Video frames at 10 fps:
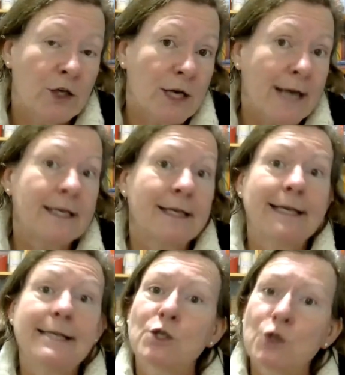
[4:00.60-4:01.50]
to let at
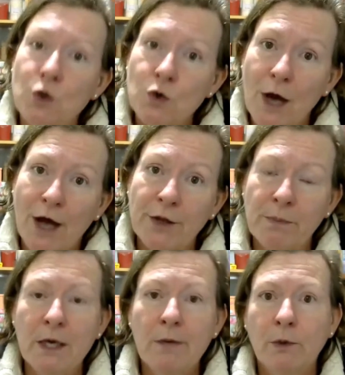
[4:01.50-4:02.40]
least two other
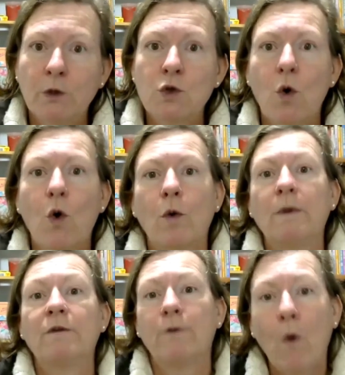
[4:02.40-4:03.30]
people talk
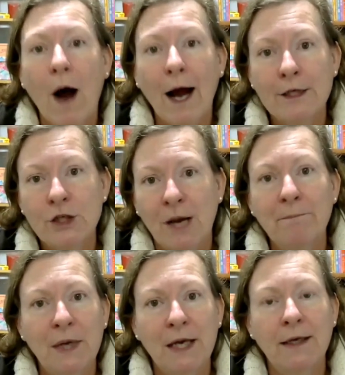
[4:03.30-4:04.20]
before I
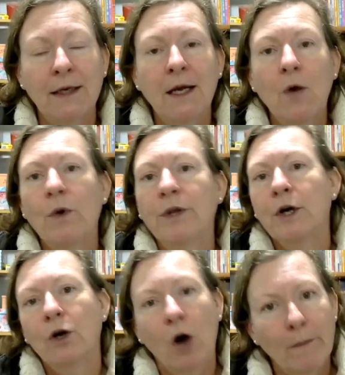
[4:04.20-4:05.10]
jump in with
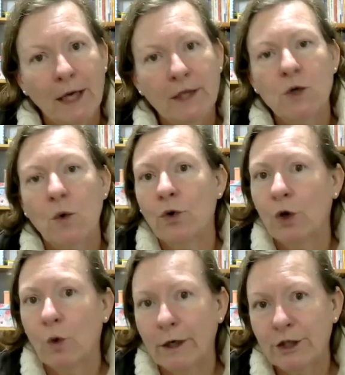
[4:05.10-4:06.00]
a comment or a
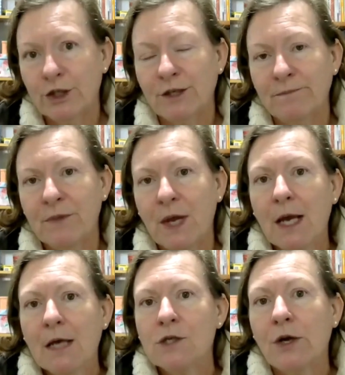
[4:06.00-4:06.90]
question.
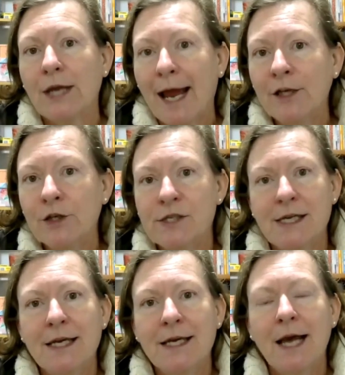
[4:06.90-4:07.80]
So can you
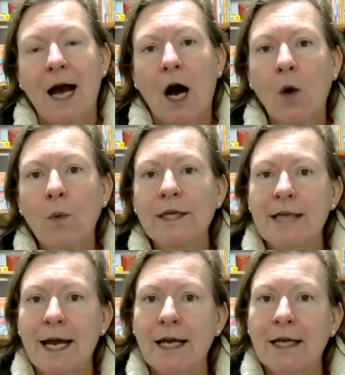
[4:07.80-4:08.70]
see how we
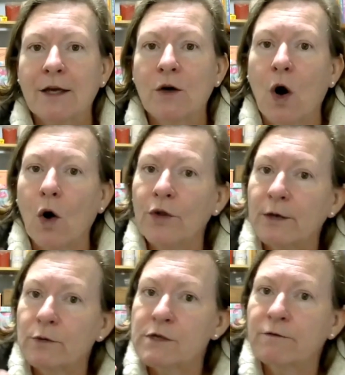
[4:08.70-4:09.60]
take the goal
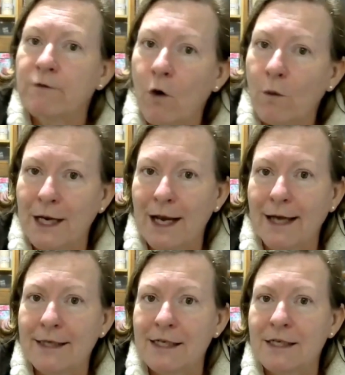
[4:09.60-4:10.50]
that was
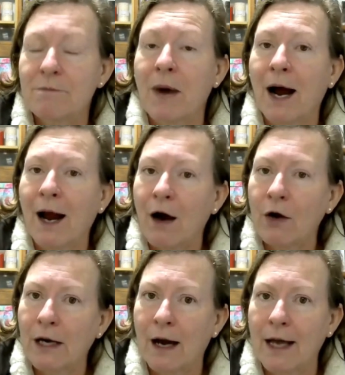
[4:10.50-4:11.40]
formulated by our
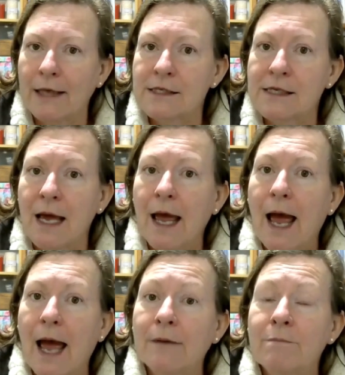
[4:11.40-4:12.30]
clients
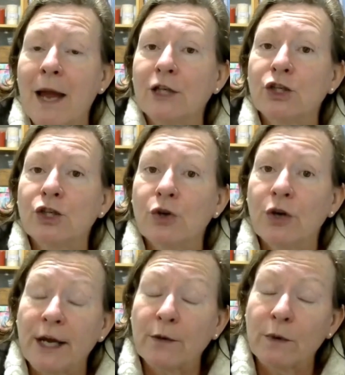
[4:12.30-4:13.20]
and make
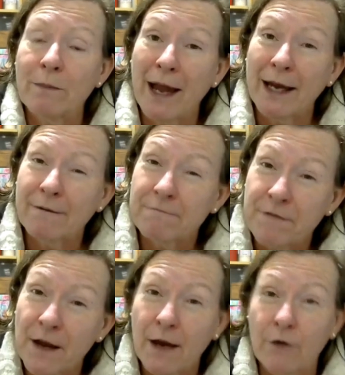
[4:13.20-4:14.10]
sure that we make it
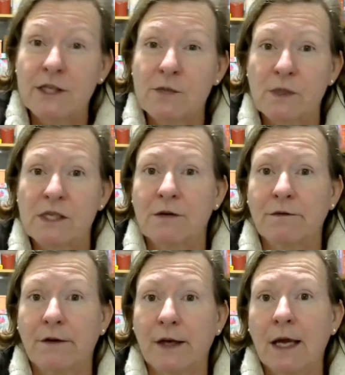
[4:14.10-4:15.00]
very
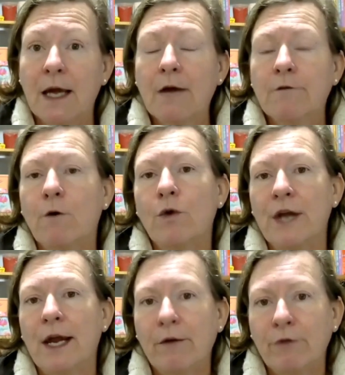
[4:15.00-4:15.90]
specific for
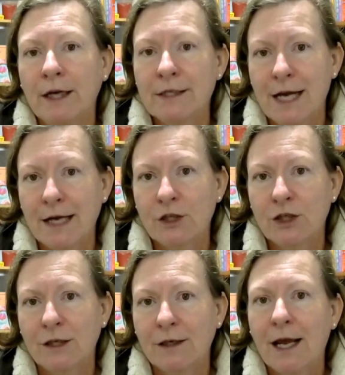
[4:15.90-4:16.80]
their
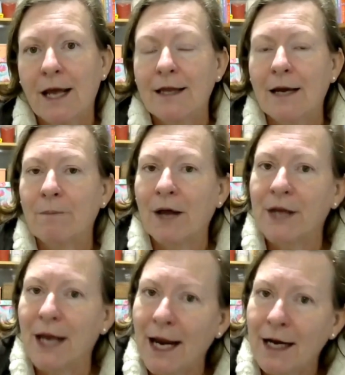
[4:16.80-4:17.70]
intention, that by
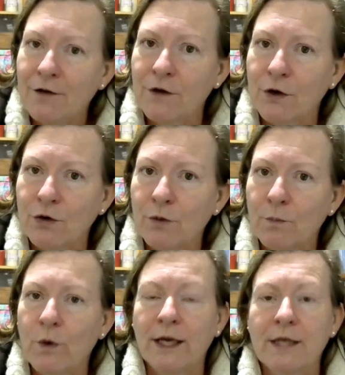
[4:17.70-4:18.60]
the end of the
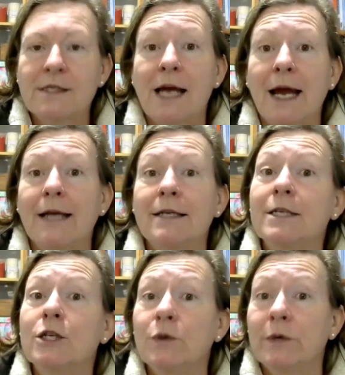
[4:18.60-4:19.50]
group, we can say,
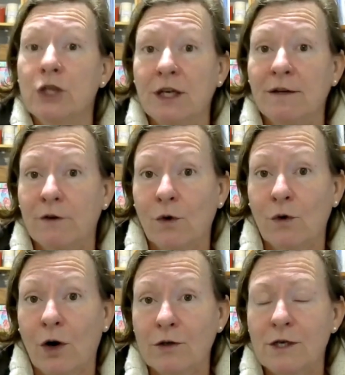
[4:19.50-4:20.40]
did you achieve it or
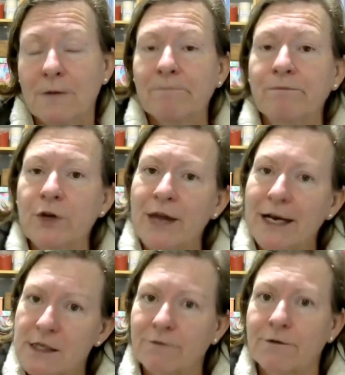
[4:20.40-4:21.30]
not? So
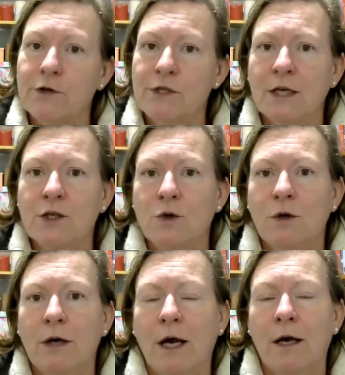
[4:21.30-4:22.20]
that's the first thing
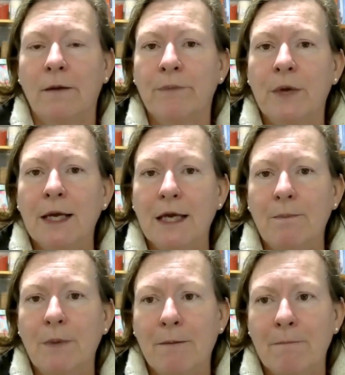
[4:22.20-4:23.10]
to
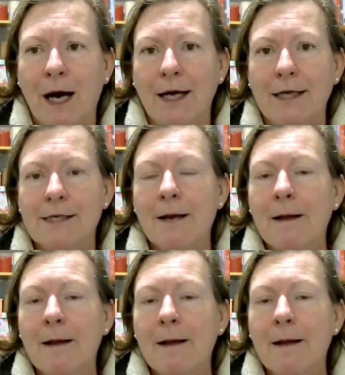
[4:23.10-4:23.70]
keep in mind.